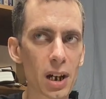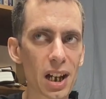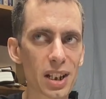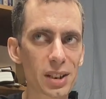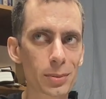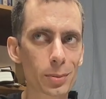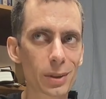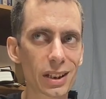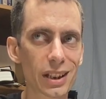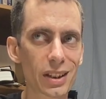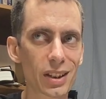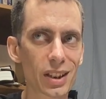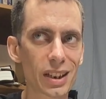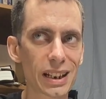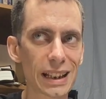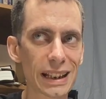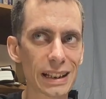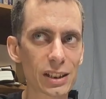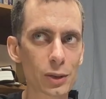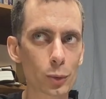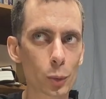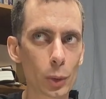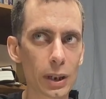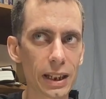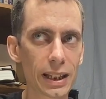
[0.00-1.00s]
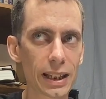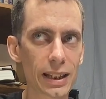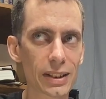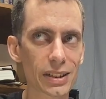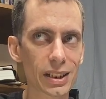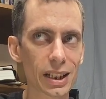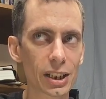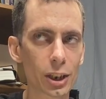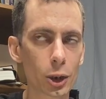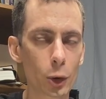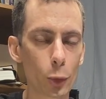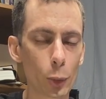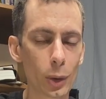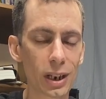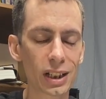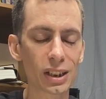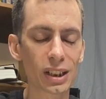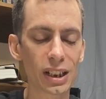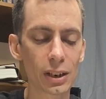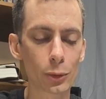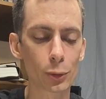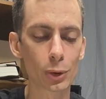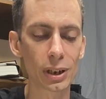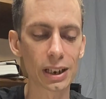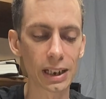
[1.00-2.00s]
possibly in the next week, as I do
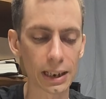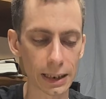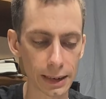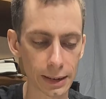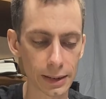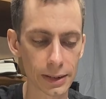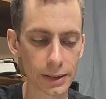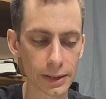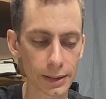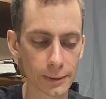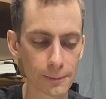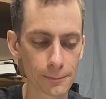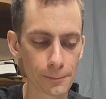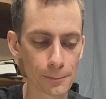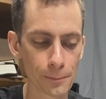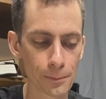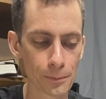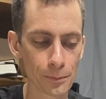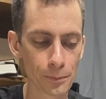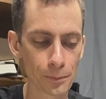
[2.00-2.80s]
weekly readings.